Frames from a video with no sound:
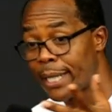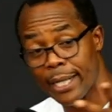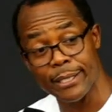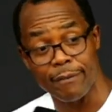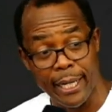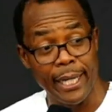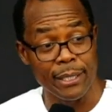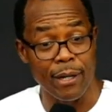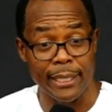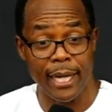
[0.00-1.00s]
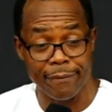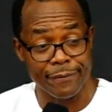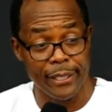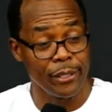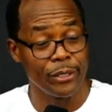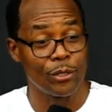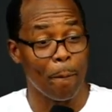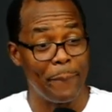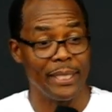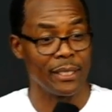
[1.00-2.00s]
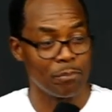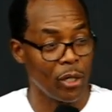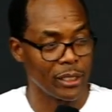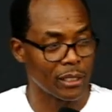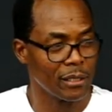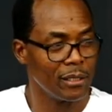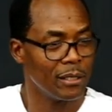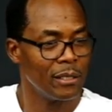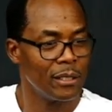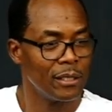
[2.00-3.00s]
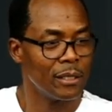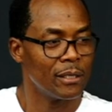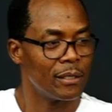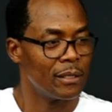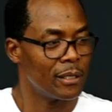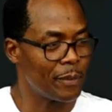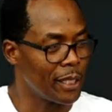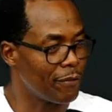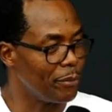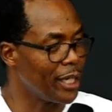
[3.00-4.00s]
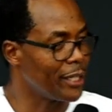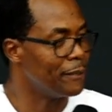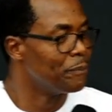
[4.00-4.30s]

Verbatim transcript: girls of our days were tough. They used to beat boys, especially from Nyeri.